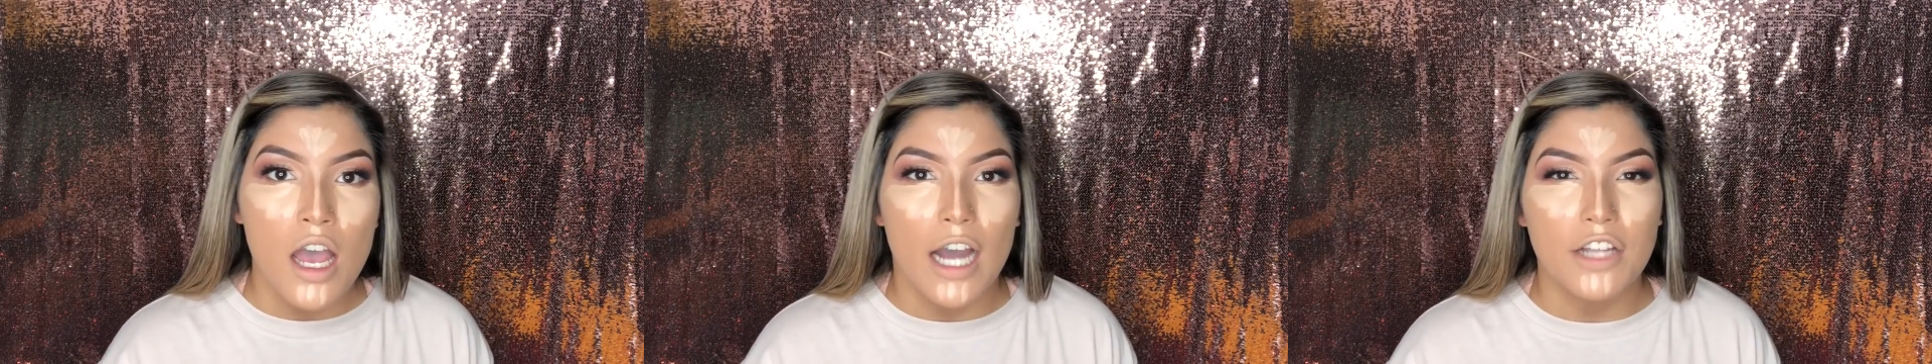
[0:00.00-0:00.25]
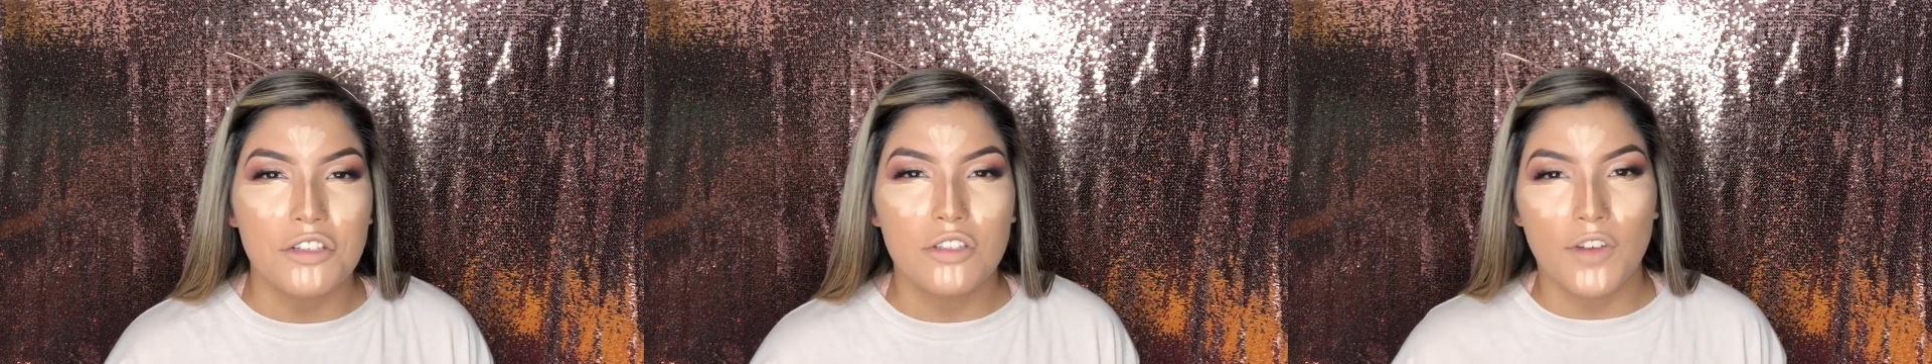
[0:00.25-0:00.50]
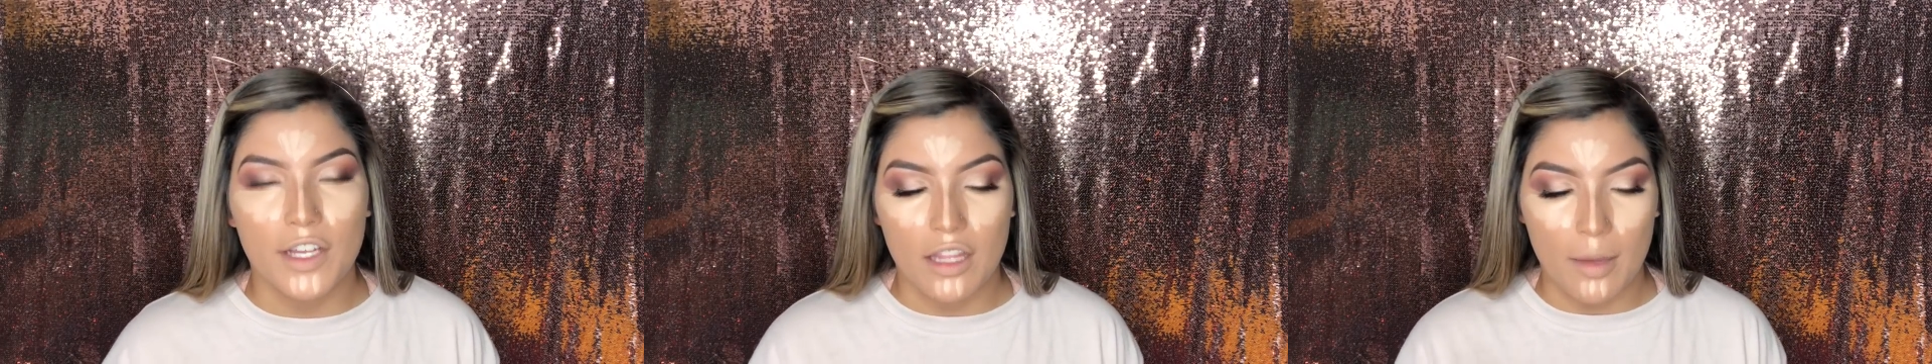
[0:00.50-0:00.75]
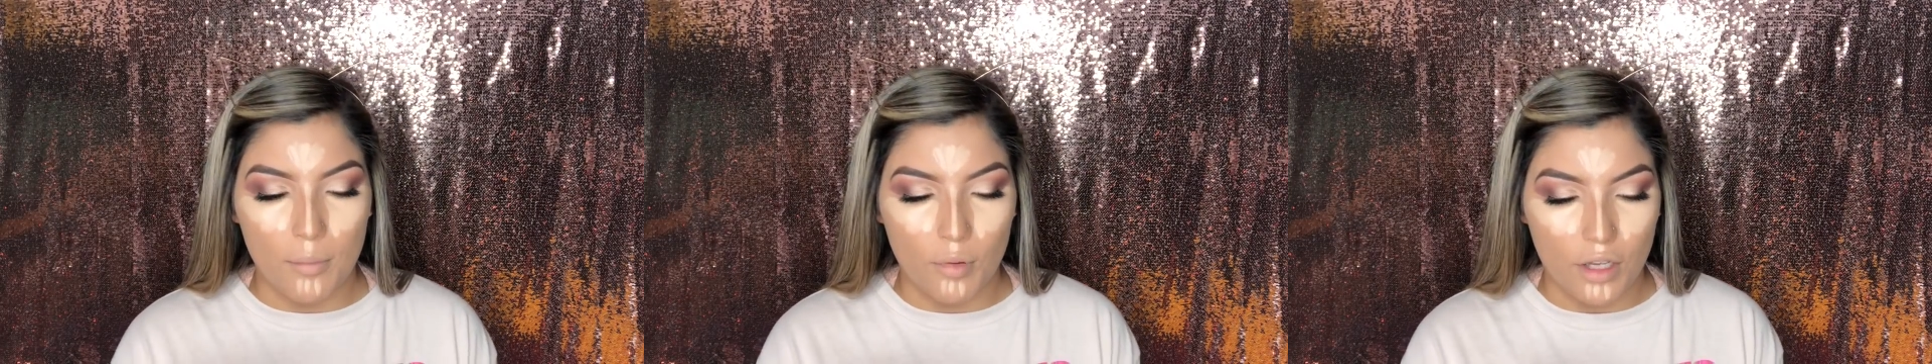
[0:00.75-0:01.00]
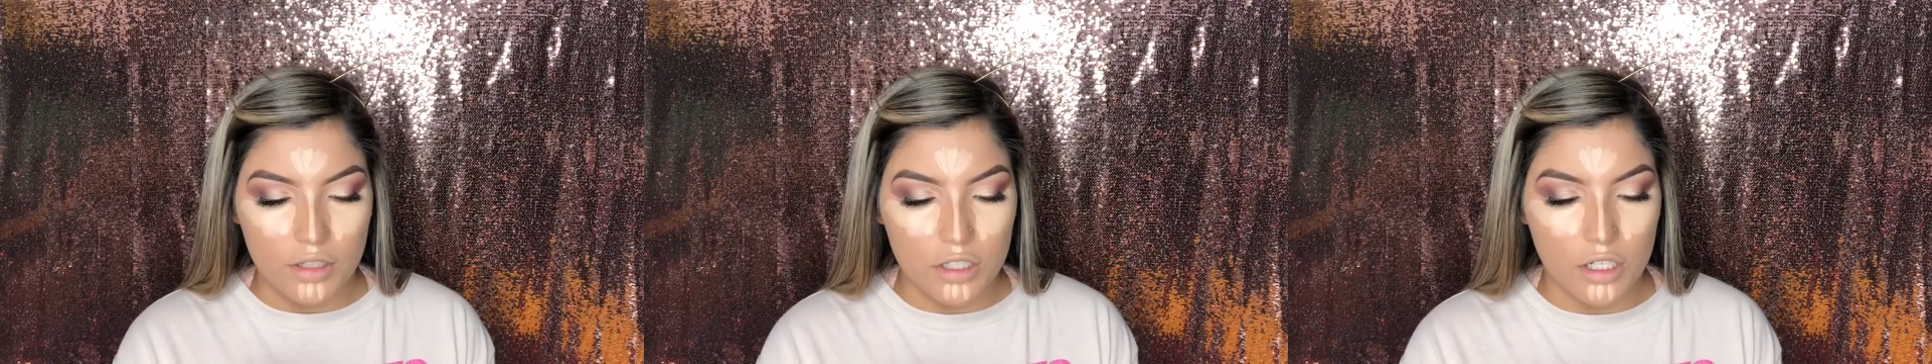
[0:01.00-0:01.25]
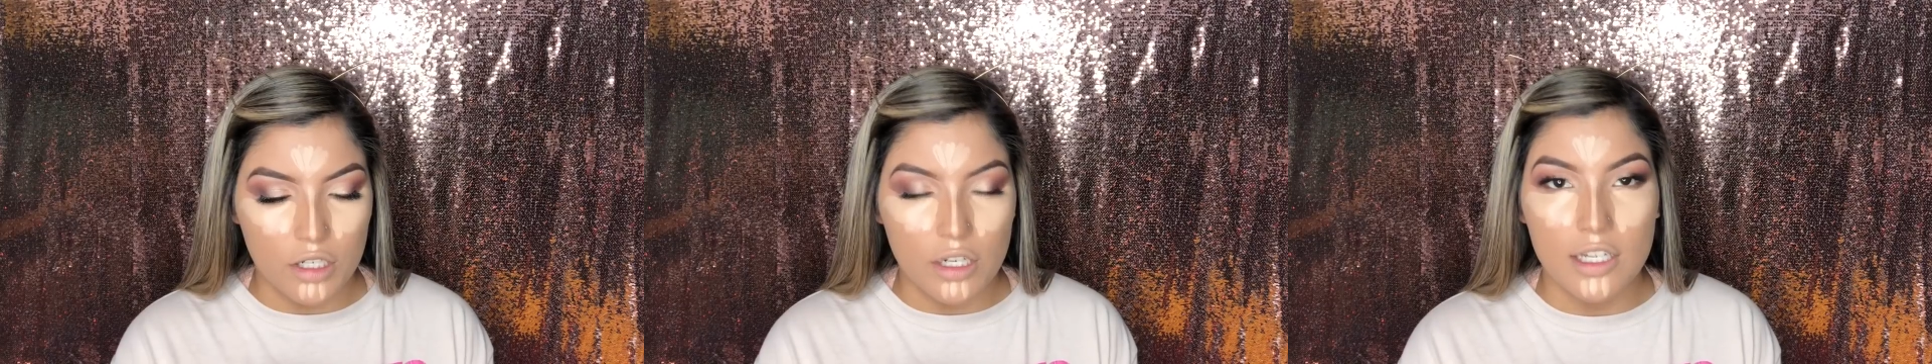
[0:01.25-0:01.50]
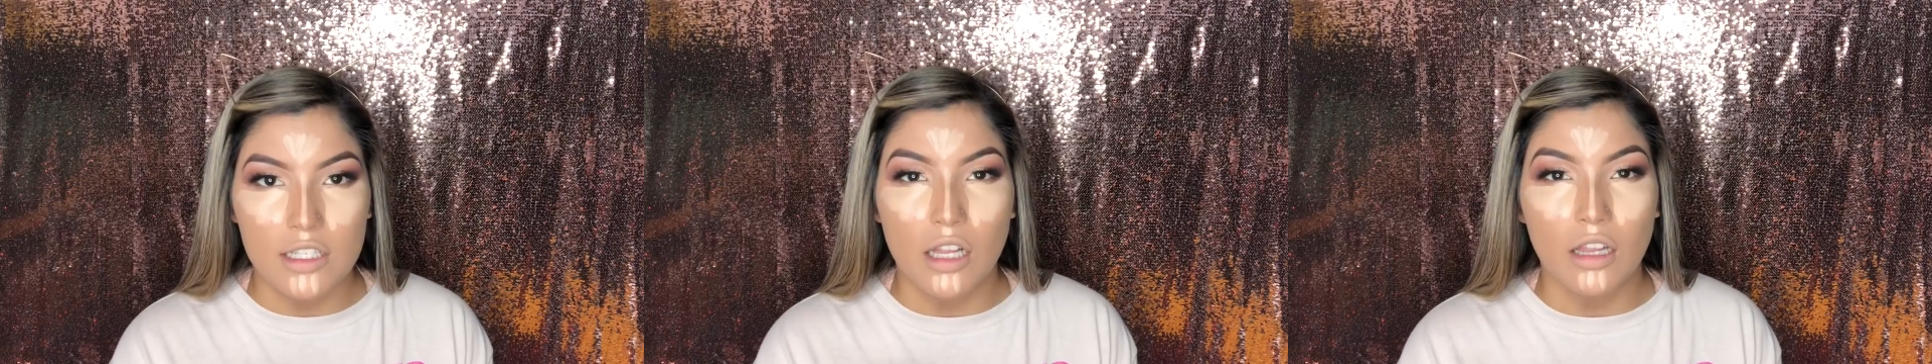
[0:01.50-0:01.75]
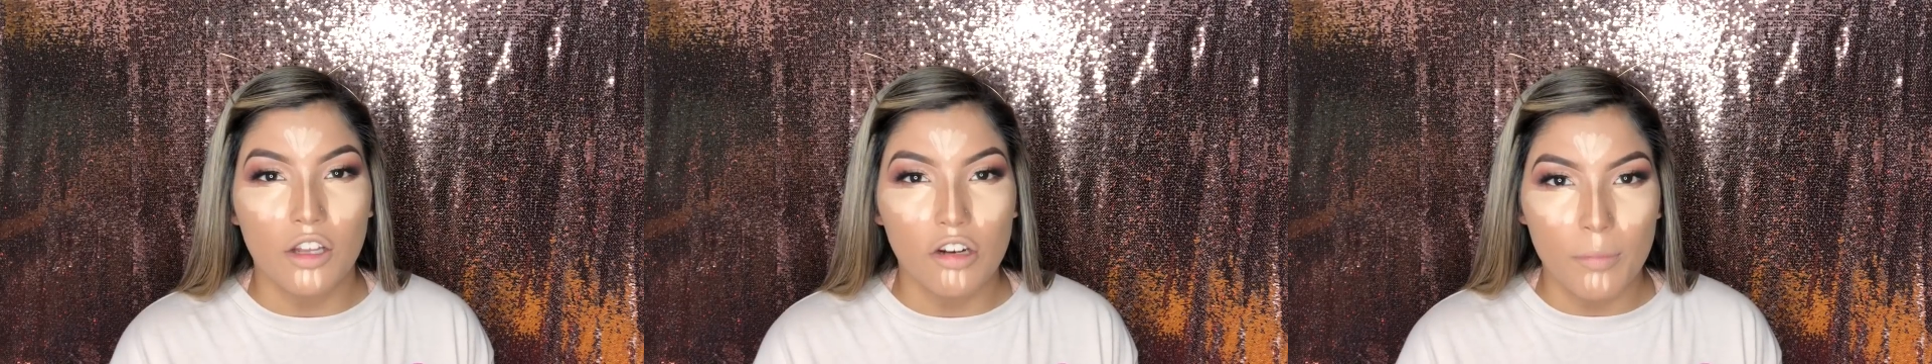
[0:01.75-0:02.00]
I just find that bronzer is a
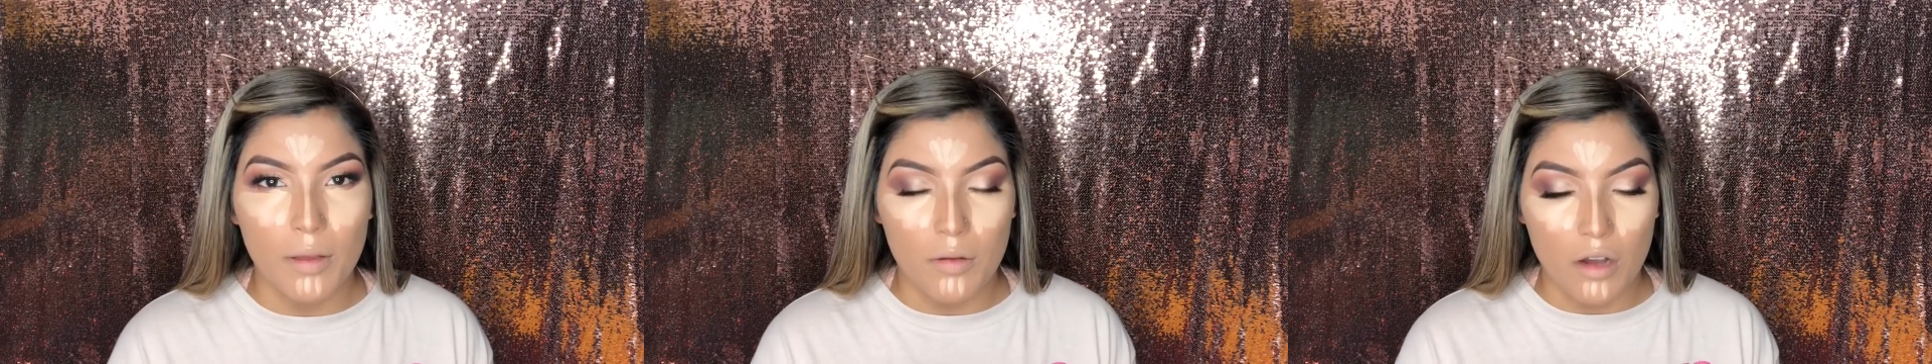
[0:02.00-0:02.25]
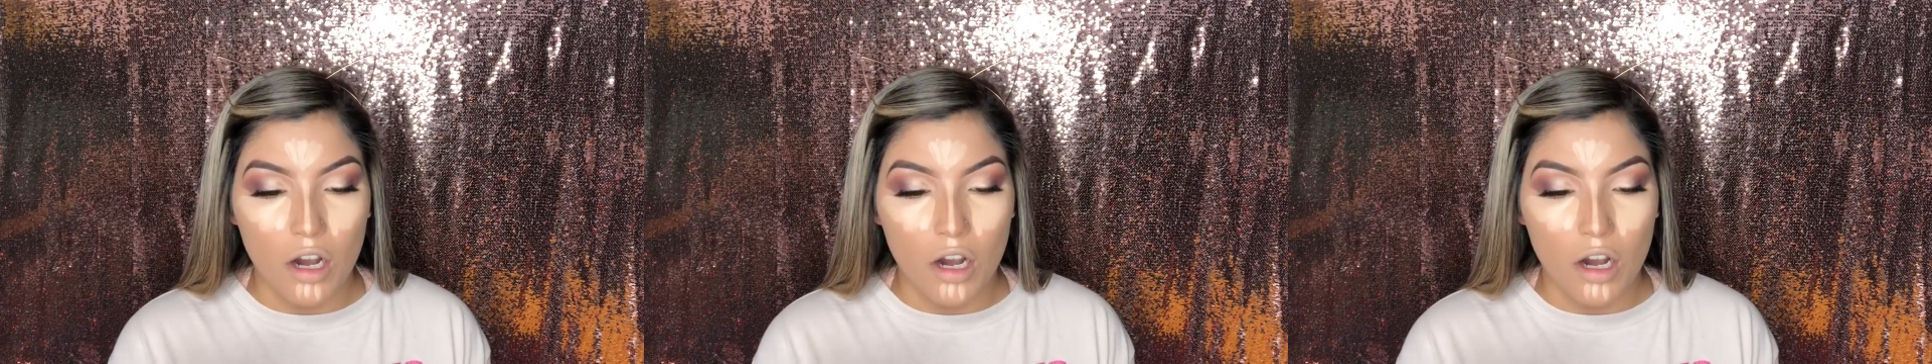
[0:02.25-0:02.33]
little bit